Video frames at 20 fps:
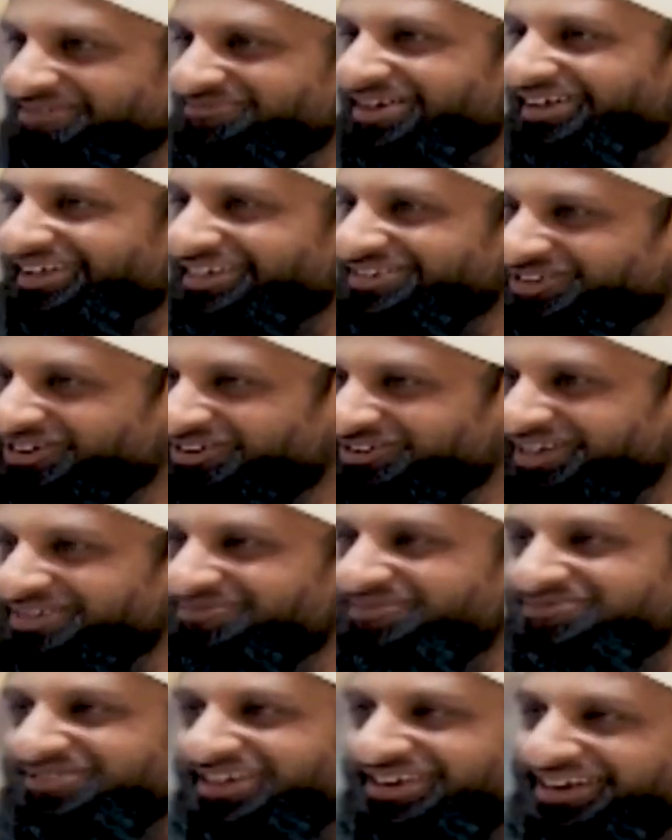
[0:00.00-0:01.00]
back in your
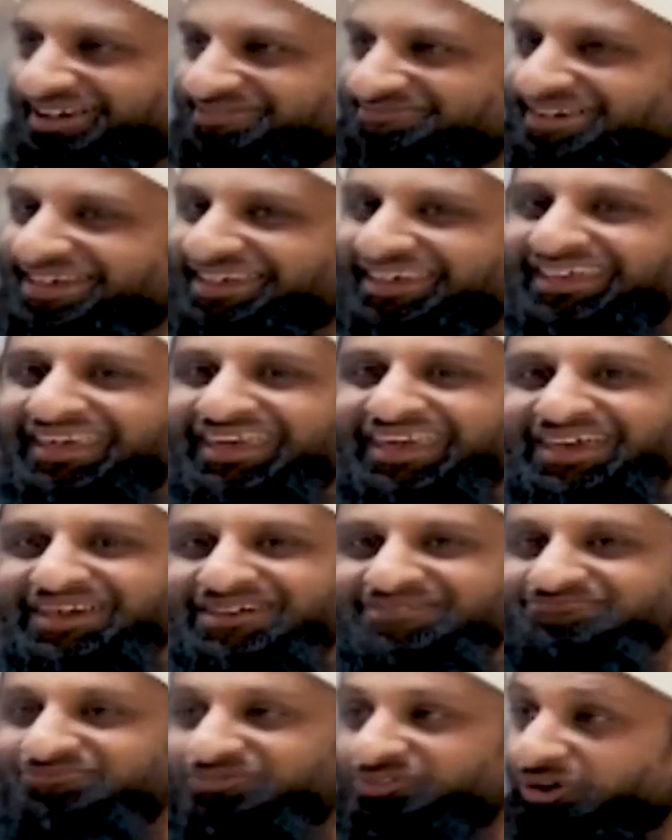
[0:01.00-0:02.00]
time of then, Amai.
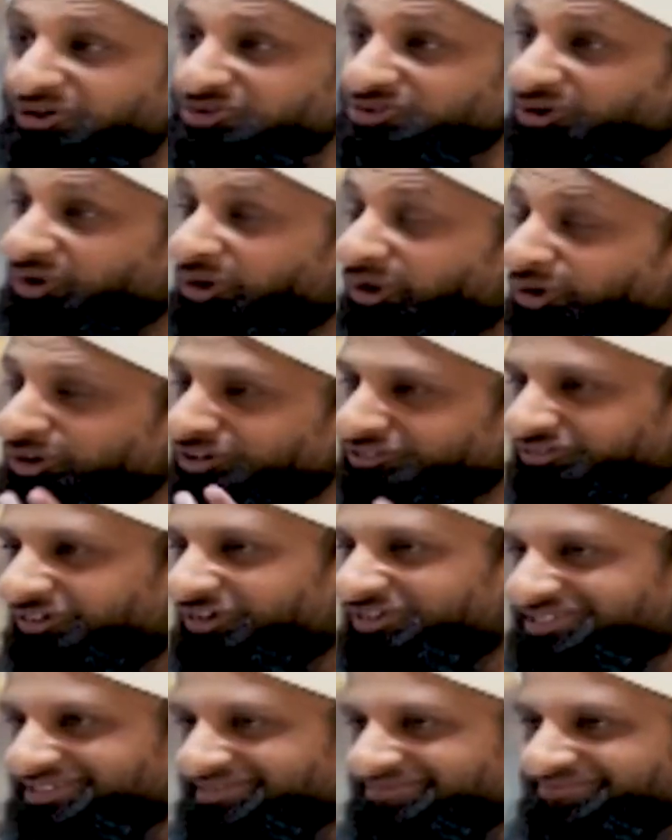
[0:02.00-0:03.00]
Those old why,
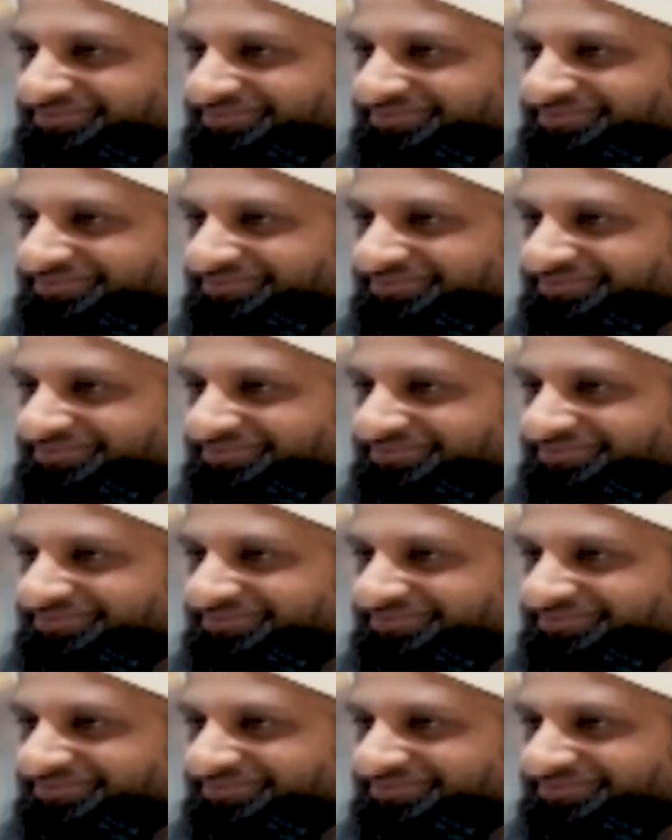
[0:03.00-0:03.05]
phones.